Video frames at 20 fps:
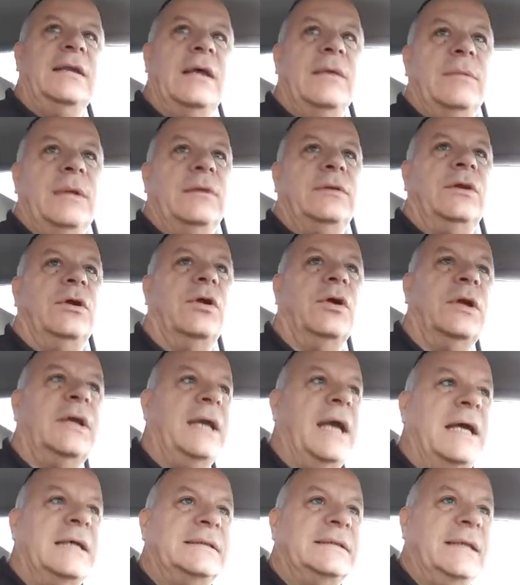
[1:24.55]
them that they're
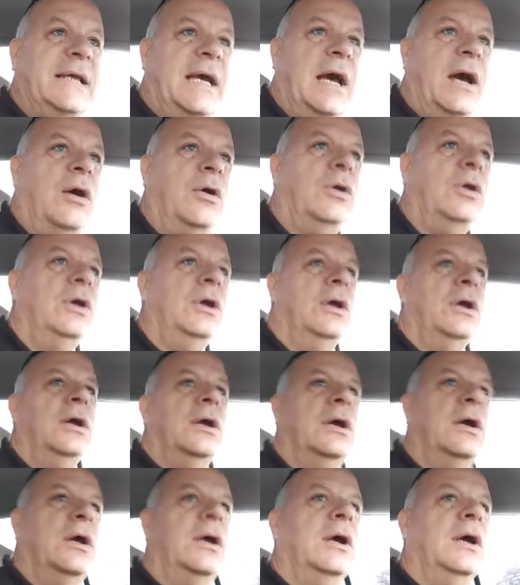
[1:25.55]
casting out
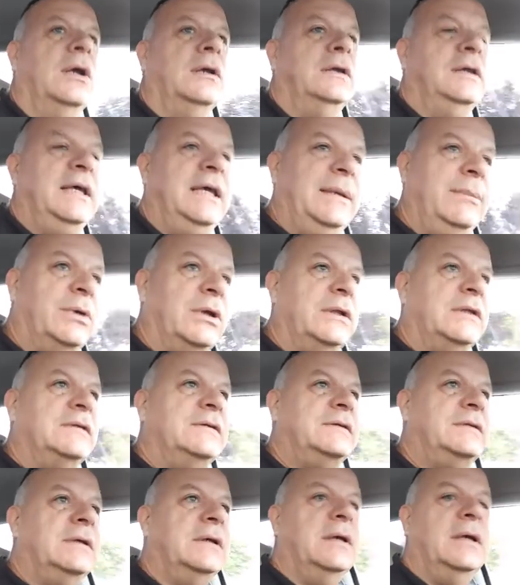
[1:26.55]

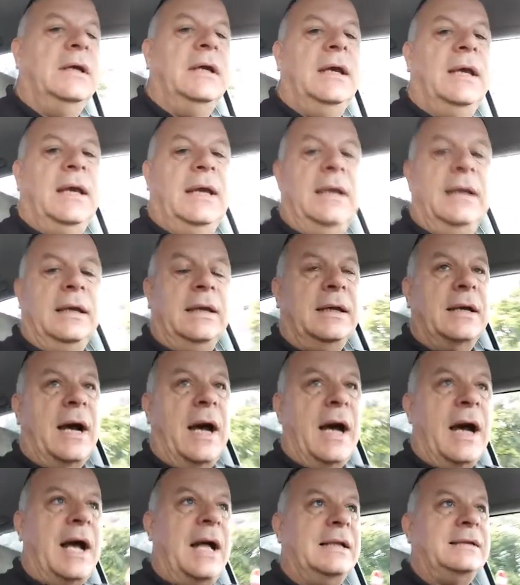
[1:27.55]
demons in
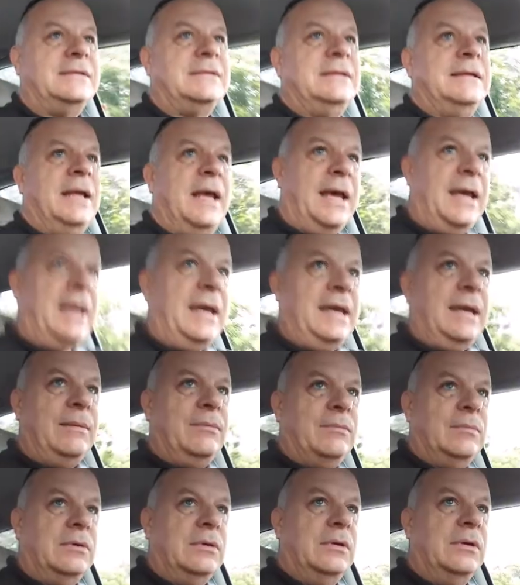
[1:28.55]
God's
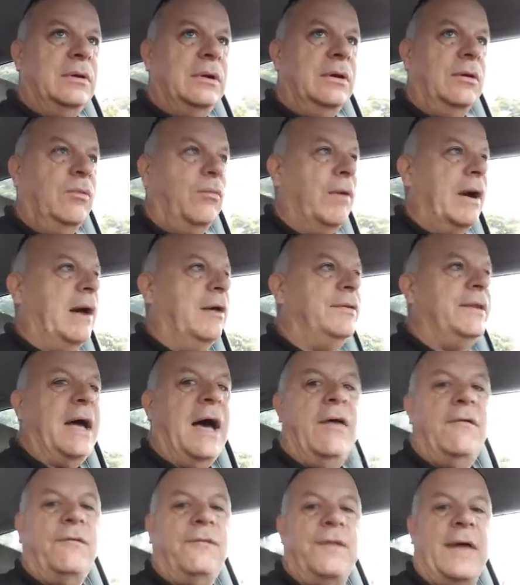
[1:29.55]
name while
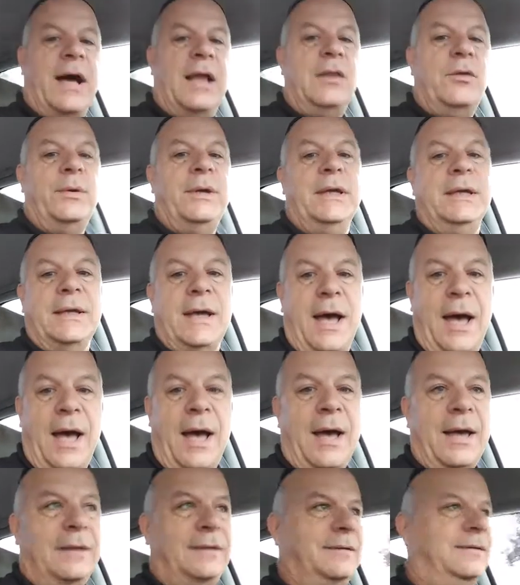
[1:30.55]
not following
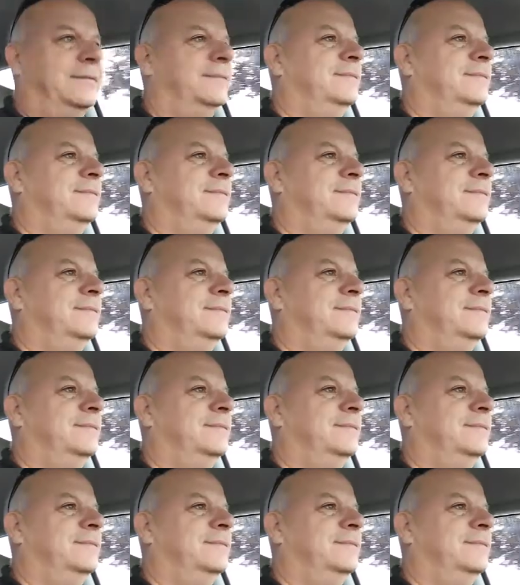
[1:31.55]
God.